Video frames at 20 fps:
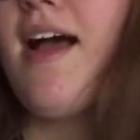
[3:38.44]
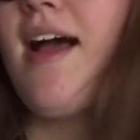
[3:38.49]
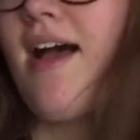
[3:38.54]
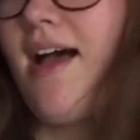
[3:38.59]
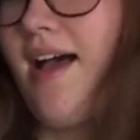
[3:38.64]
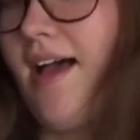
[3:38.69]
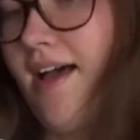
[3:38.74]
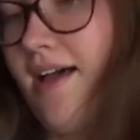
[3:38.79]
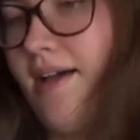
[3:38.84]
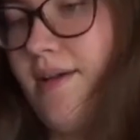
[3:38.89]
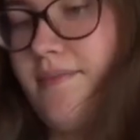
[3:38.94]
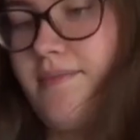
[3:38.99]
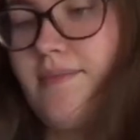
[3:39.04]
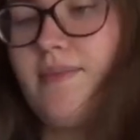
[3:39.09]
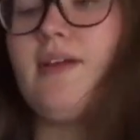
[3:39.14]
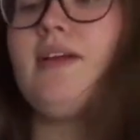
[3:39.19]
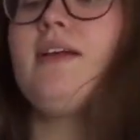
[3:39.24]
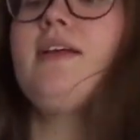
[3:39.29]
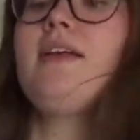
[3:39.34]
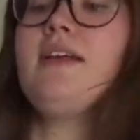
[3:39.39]
It
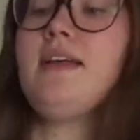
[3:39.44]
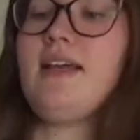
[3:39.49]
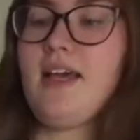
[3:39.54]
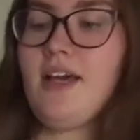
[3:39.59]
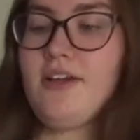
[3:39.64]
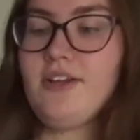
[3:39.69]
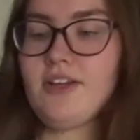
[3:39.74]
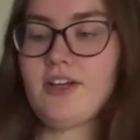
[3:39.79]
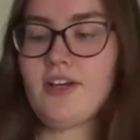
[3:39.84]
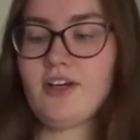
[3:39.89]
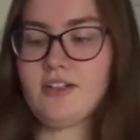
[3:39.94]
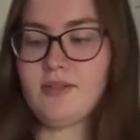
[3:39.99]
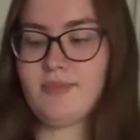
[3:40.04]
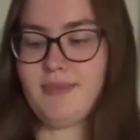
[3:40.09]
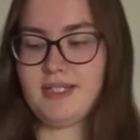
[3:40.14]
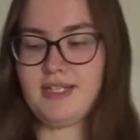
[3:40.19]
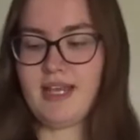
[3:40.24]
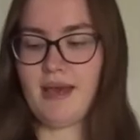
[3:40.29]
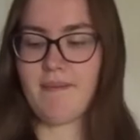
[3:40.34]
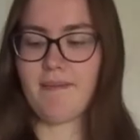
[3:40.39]
only cost me
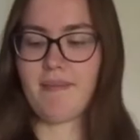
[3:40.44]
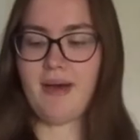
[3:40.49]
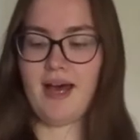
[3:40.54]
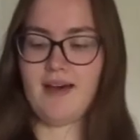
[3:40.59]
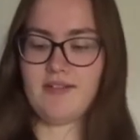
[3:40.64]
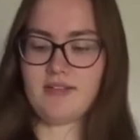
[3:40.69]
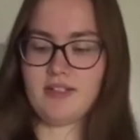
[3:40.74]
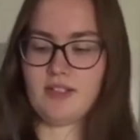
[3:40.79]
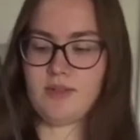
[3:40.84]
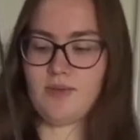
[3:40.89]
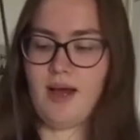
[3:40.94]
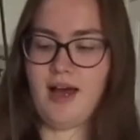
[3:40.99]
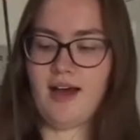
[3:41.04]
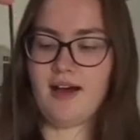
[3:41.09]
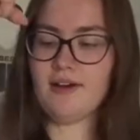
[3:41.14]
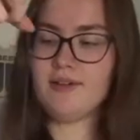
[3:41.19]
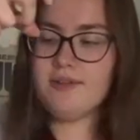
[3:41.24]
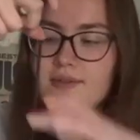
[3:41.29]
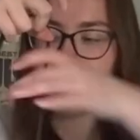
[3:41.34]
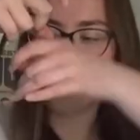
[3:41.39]
£10 as well,